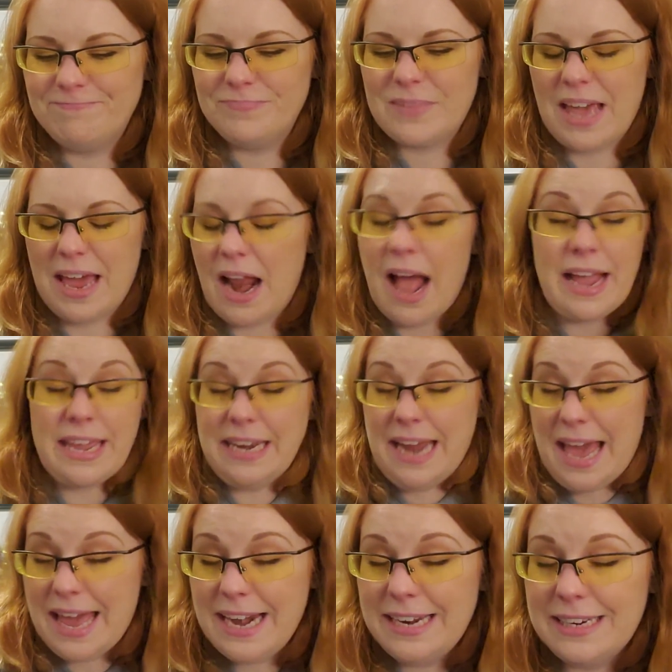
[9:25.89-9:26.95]
can I can
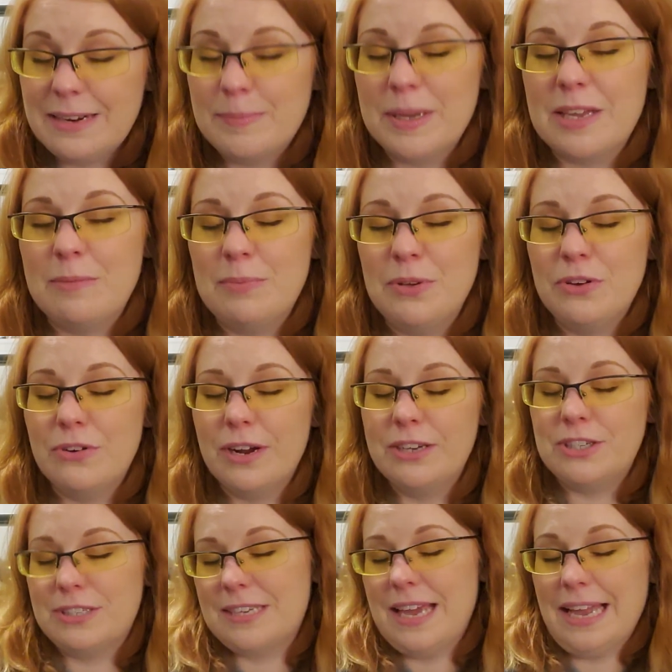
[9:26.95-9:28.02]
edit it on my computer. I
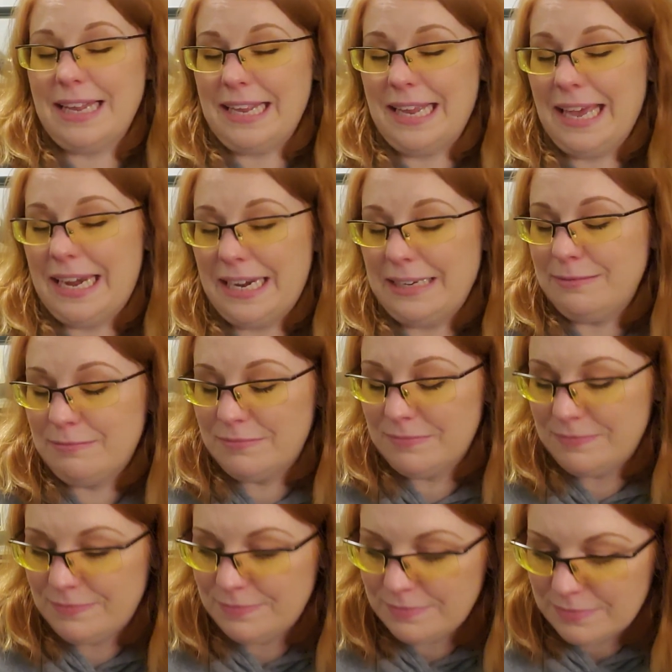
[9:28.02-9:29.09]
just can't get it
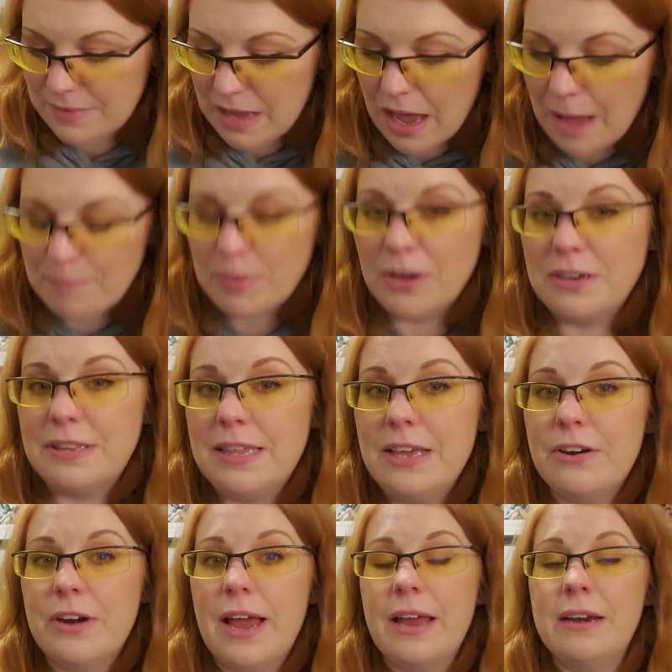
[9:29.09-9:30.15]
up onto the
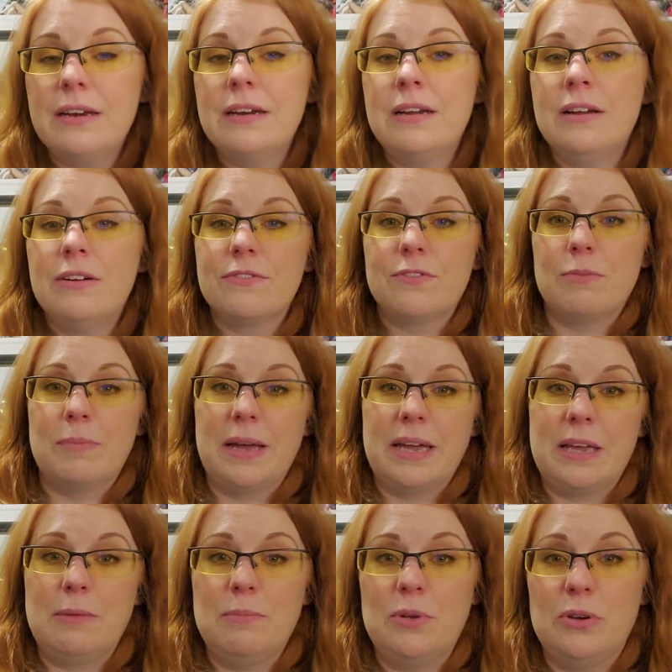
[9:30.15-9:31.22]
internet from my
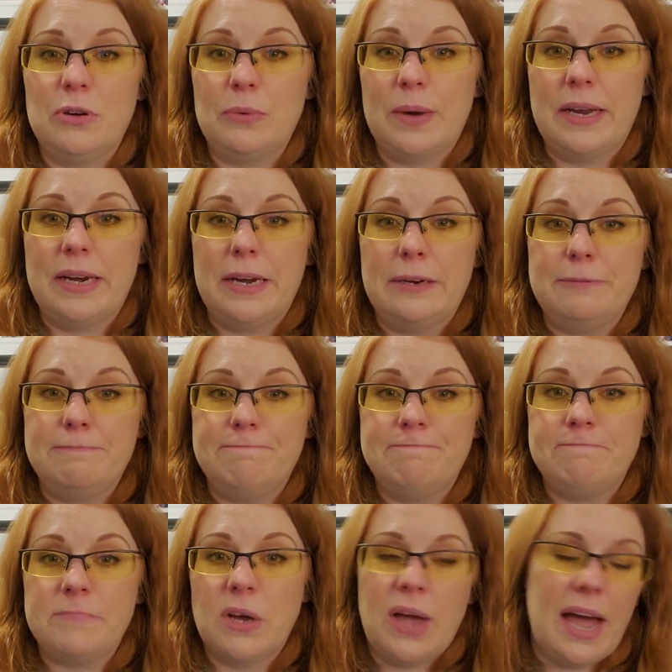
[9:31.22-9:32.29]
computer right now.
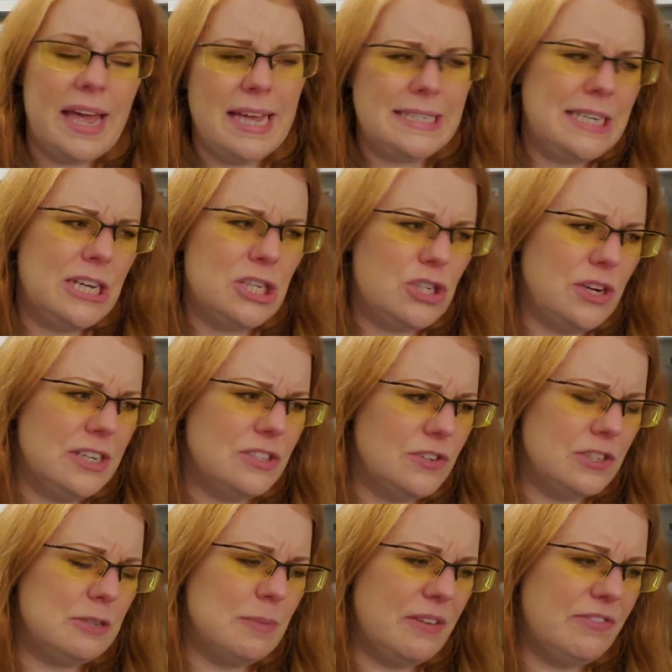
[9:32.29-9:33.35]
Okay, I guess I could transfer
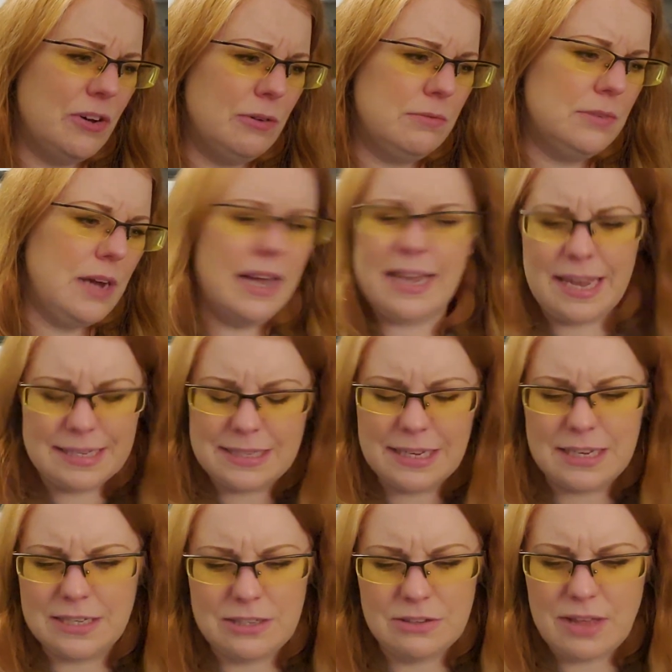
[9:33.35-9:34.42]
it to my phone. I guess I
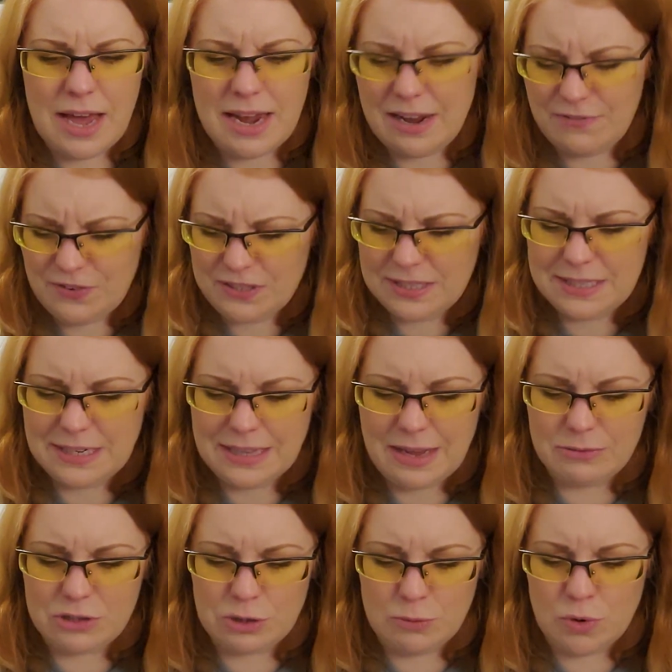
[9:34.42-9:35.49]
could do that. If it's still
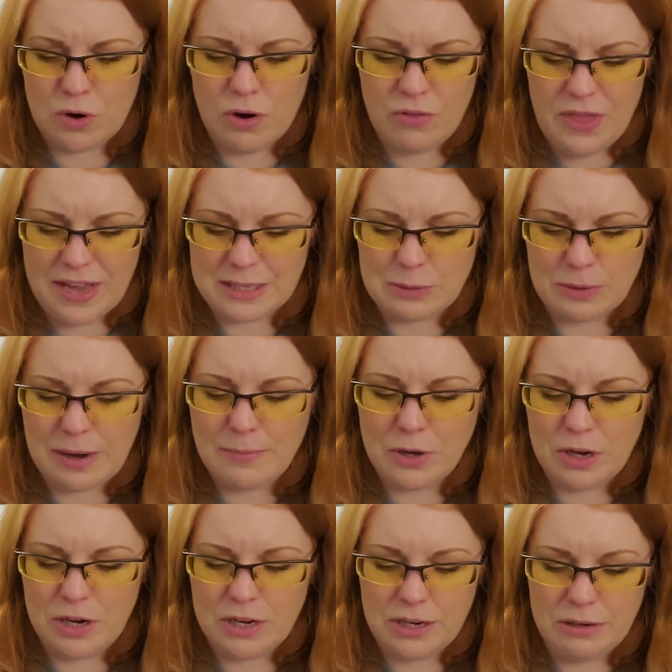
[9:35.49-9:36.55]
out tomorrow, that's what I'm
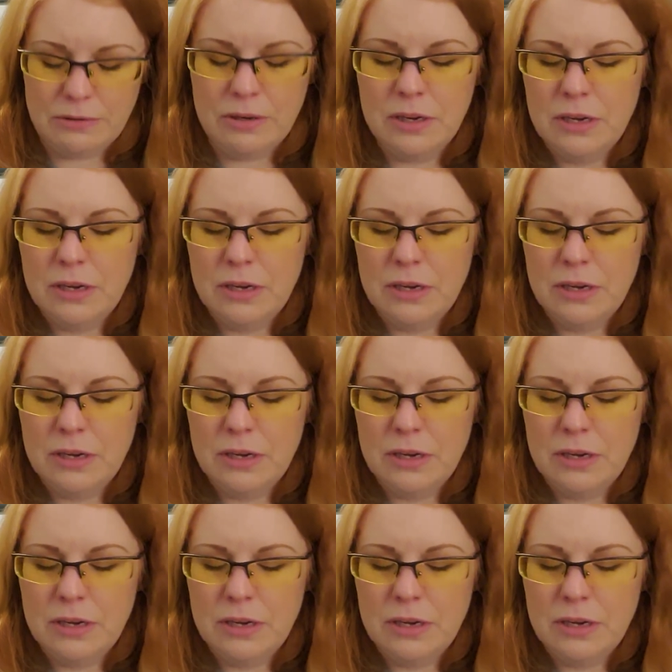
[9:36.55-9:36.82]
going to do